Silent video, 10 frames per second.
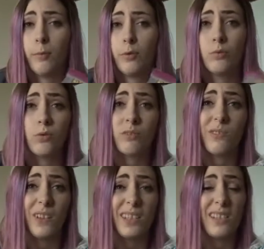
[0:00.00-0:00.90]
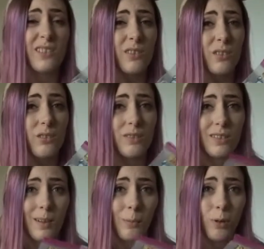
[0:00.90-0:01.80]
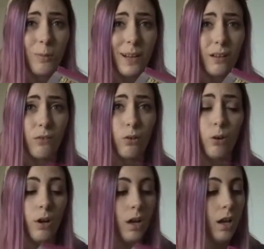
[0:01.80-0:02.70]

with all sorts of ideas you could use a Ziploc bag for,